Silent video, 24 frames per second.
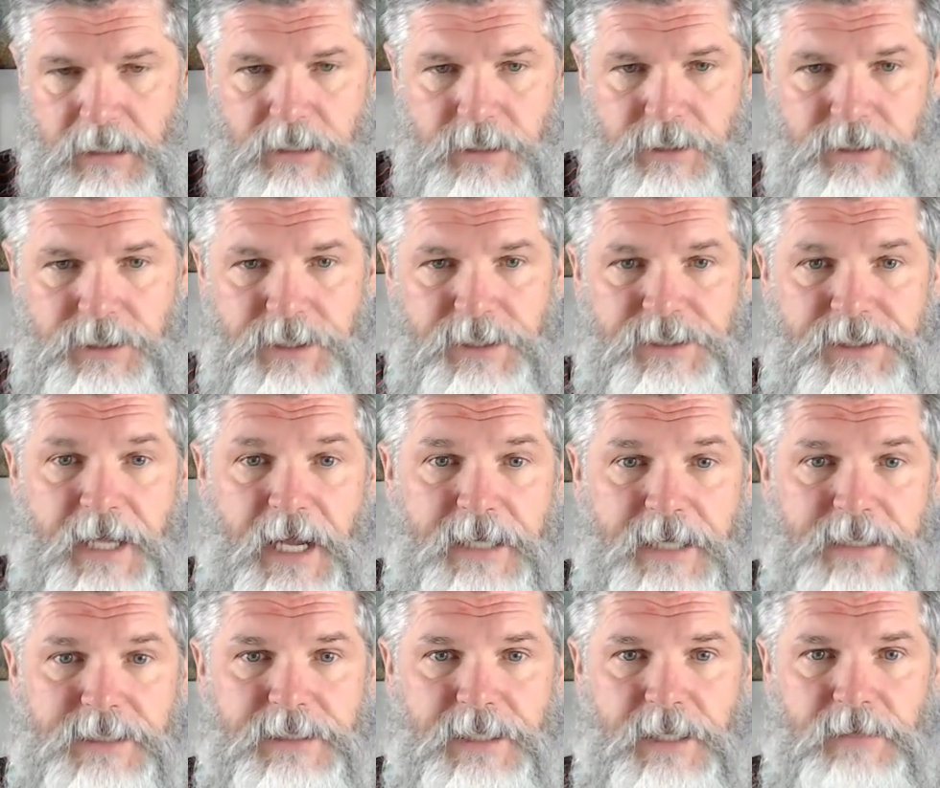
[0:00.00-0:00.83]
She
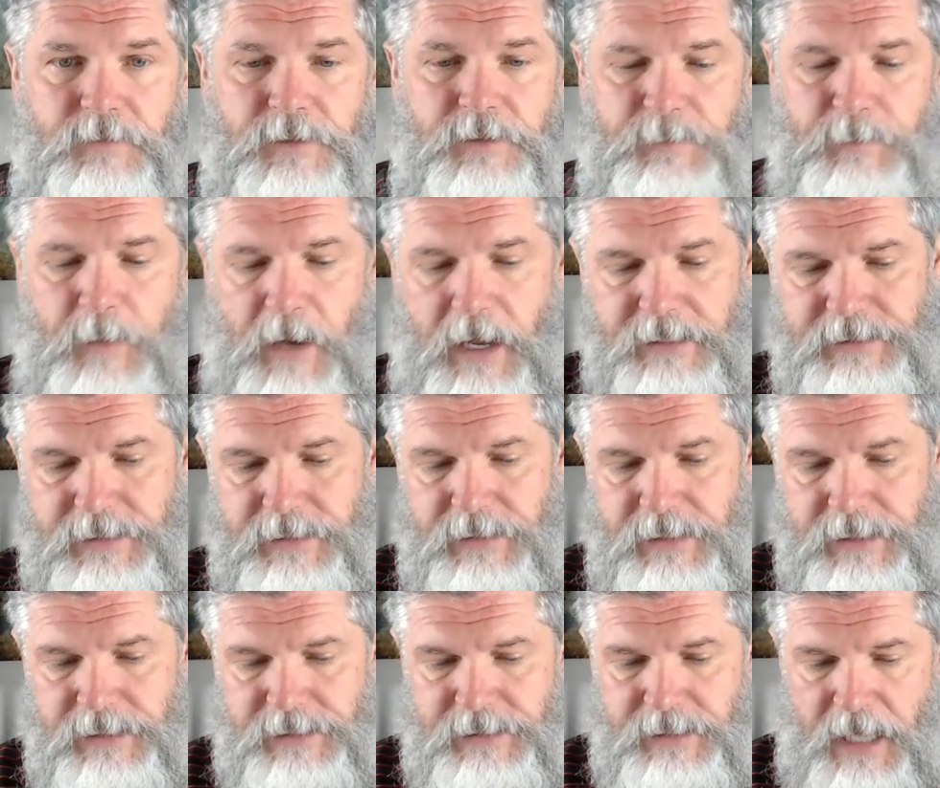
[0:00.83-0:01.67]
said in response to
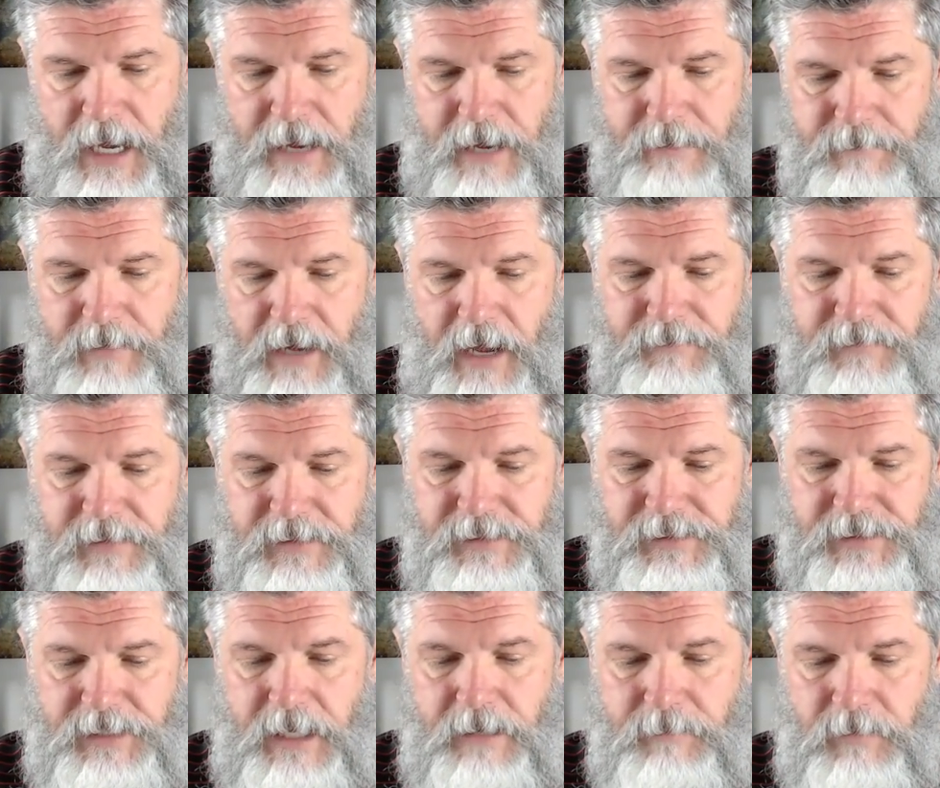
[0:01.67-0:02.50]
this, "I'm not the
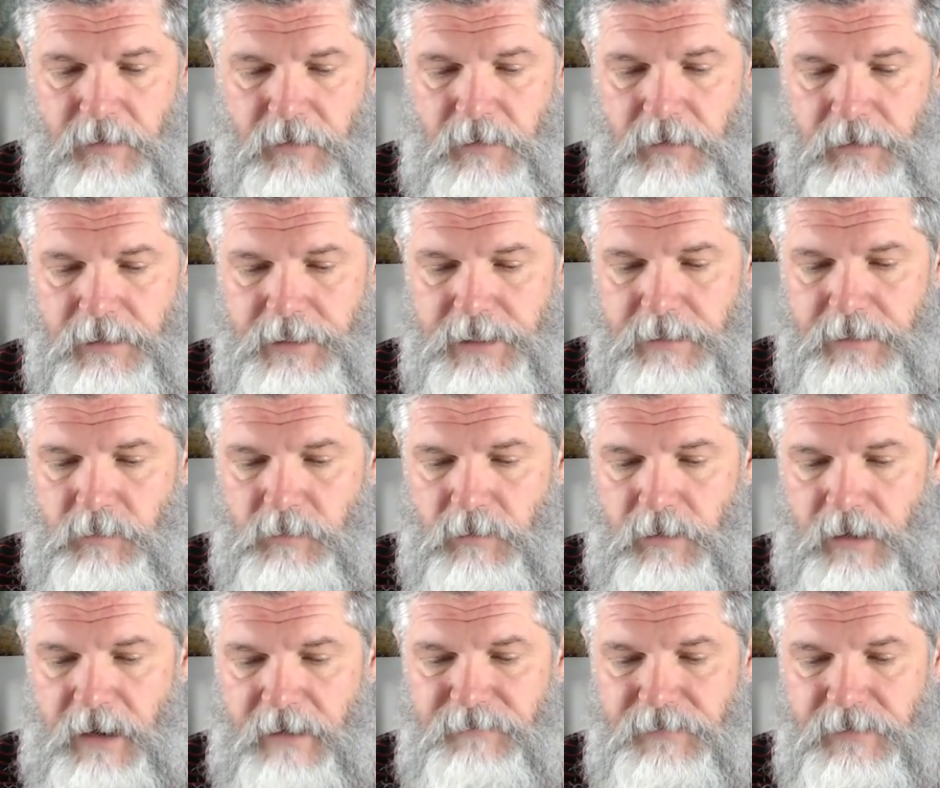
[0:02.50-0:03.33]
same girl
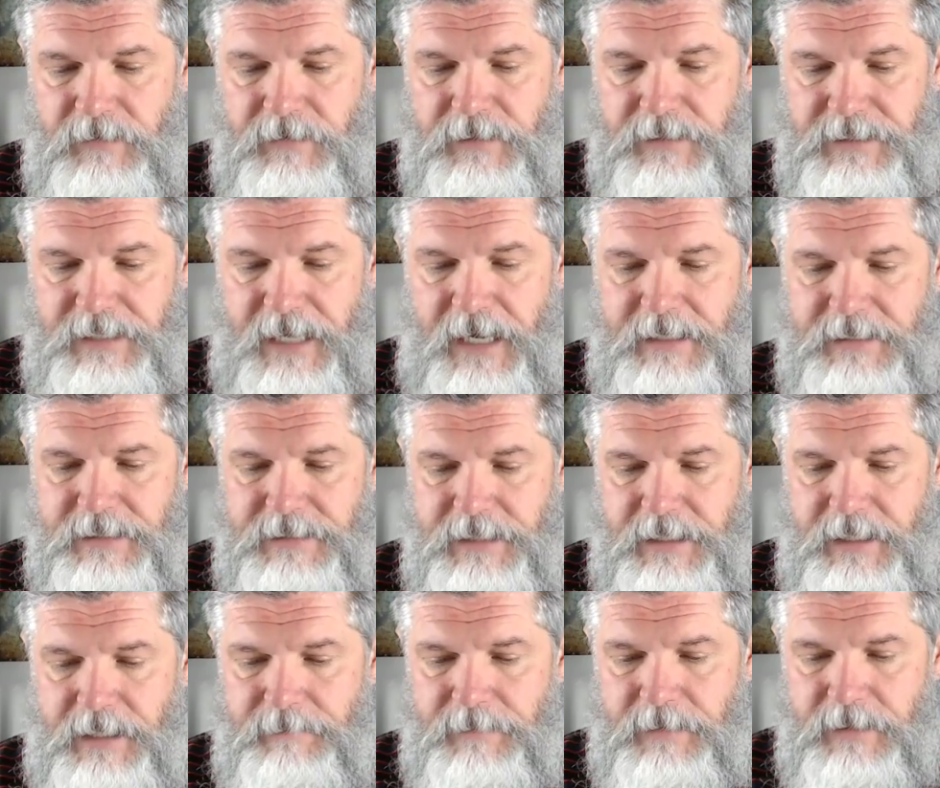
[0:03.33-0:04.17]
anymore. I feel indebted
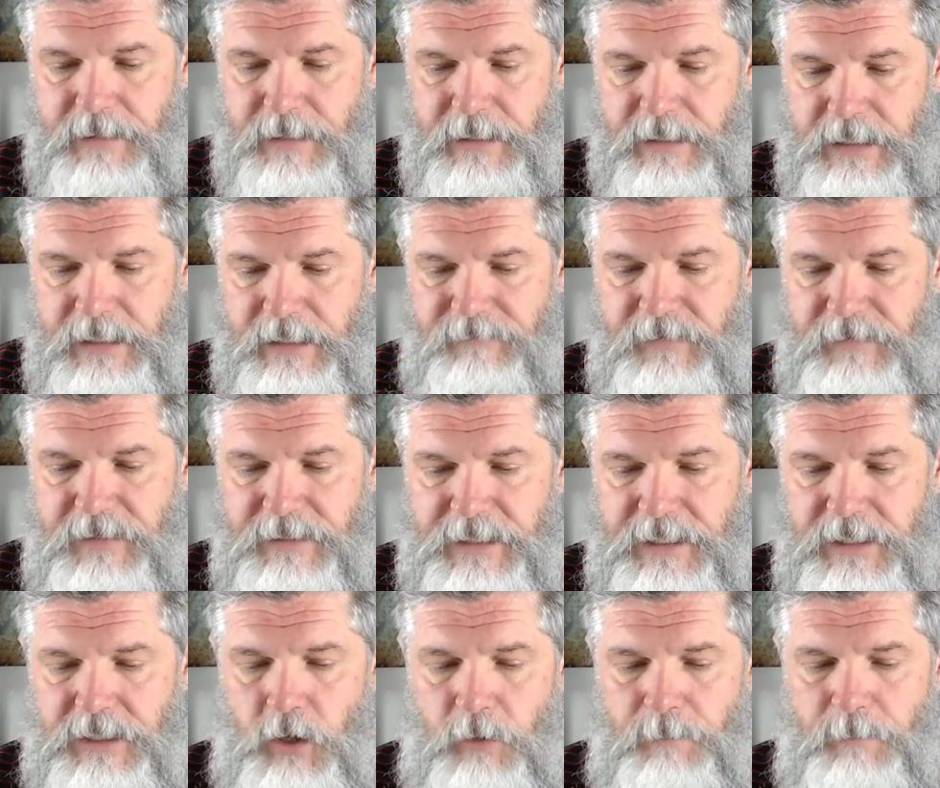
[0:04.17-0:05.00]
to him. If he
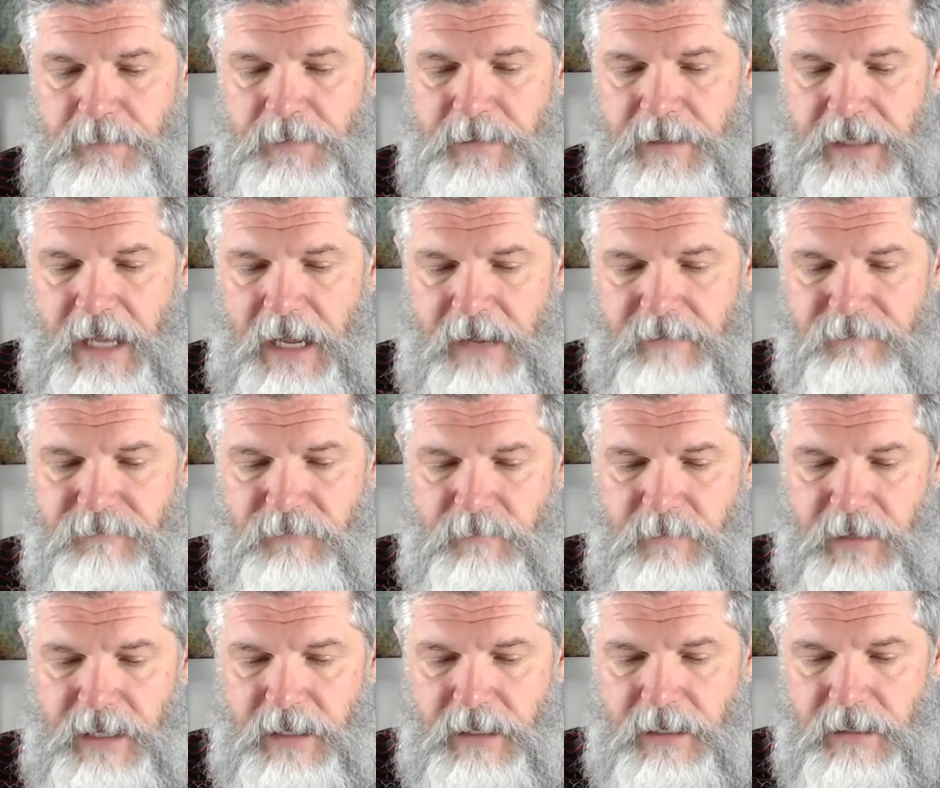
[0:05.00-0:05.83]
didn't open the gate for
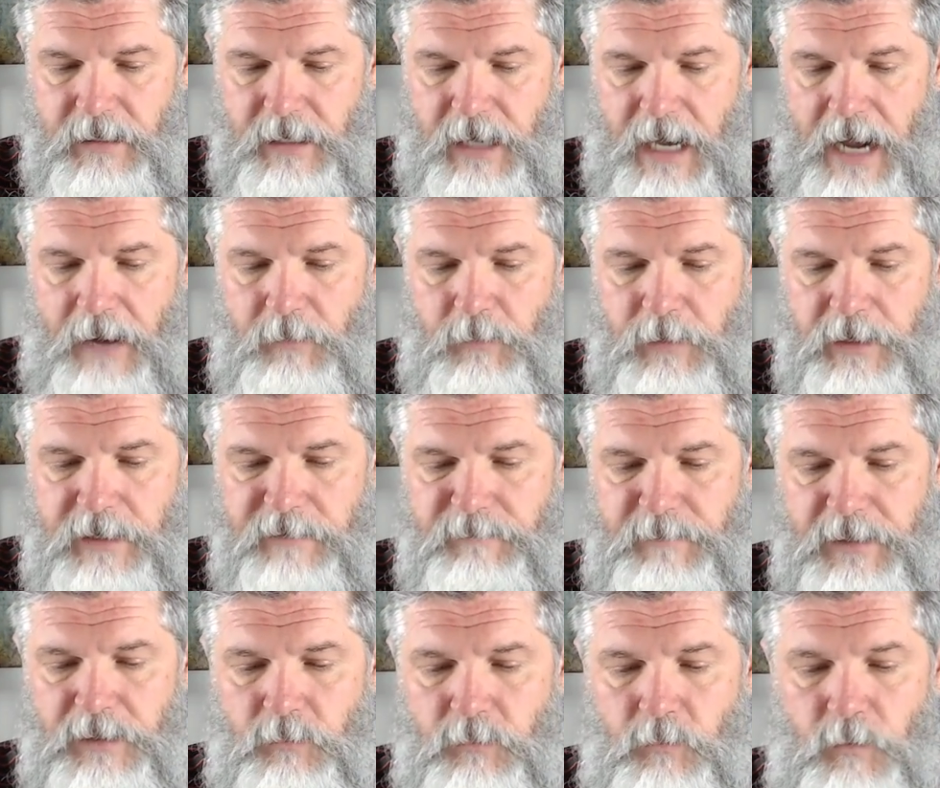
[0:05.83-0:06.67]
me, I would
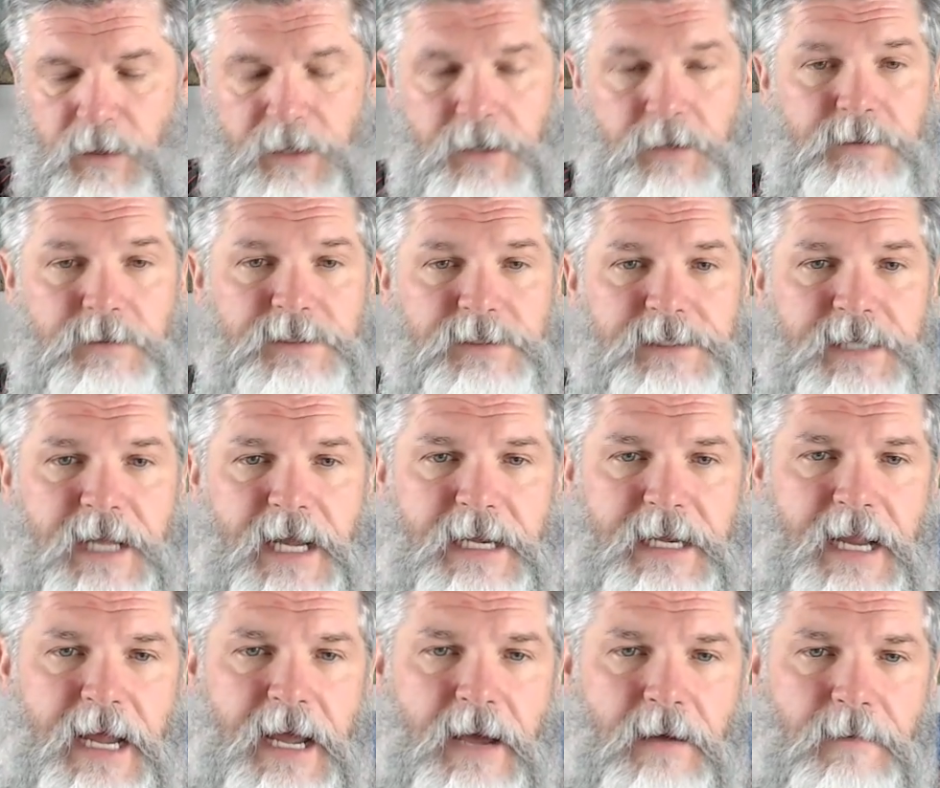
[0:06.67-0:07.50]
have been the one who is
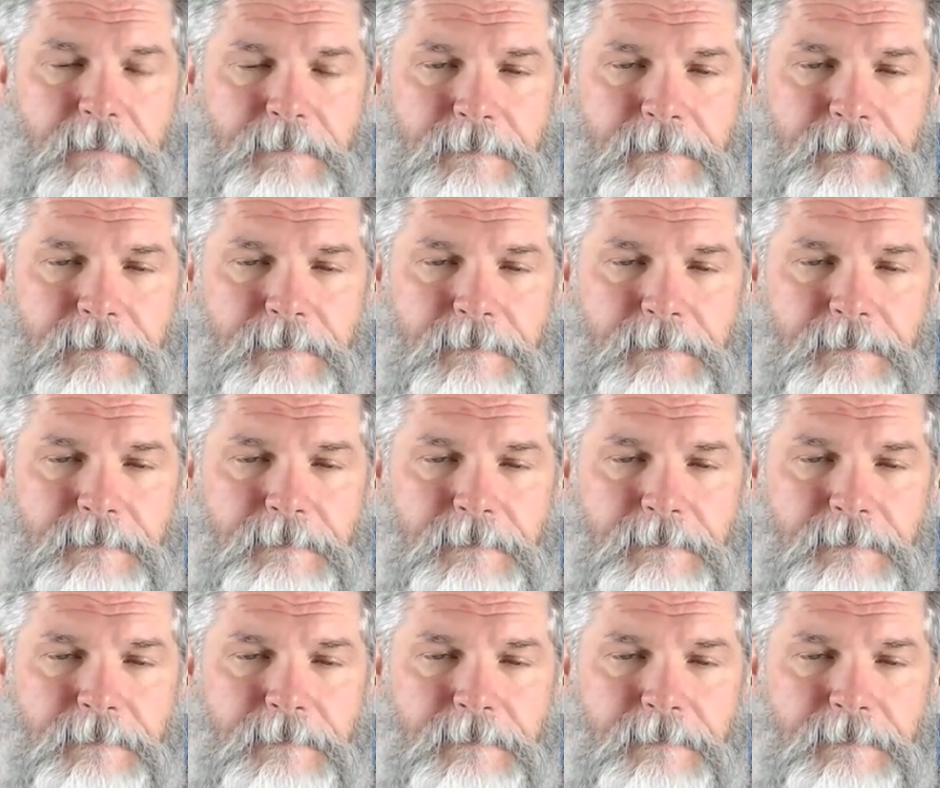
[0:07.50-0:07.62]
dead now."